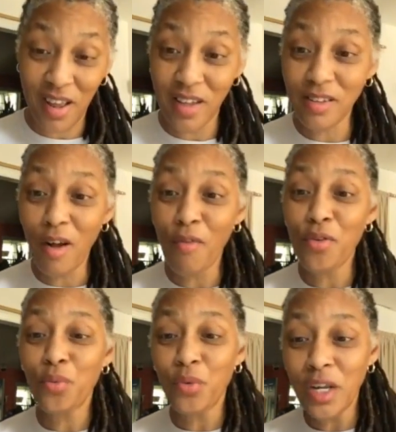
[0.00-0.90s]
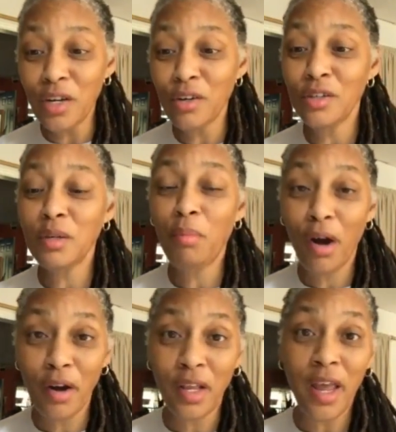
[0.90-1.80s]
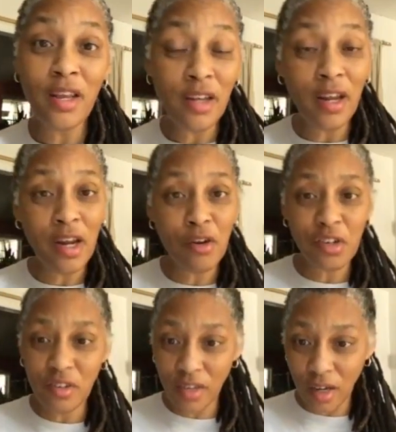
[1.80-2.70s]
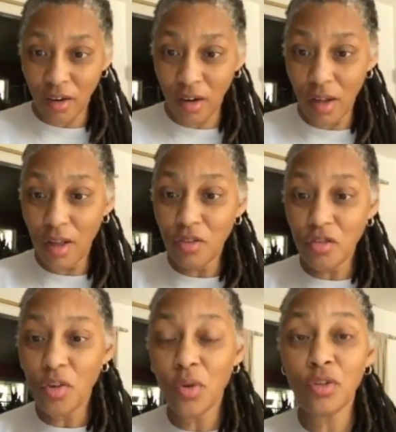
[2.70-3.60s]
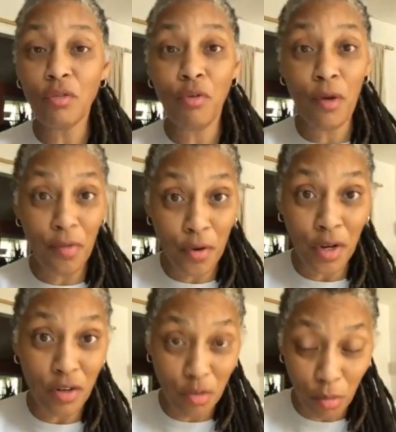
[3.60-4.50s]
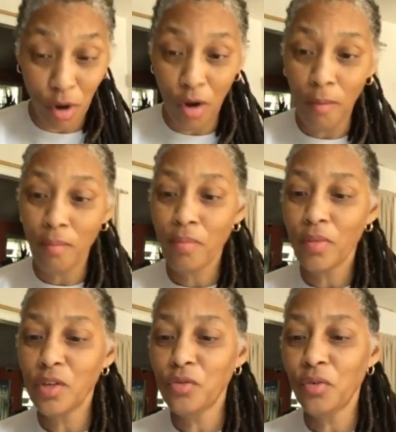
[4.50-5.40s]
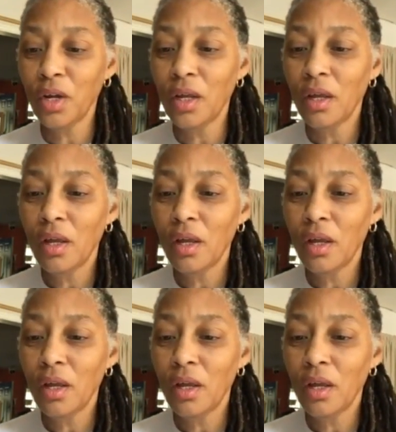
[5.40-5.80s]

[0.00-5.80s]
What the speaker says: It's called the Reader's Party, Hayti Heritage Center, 2 until 4:30 tomorrow. It's free.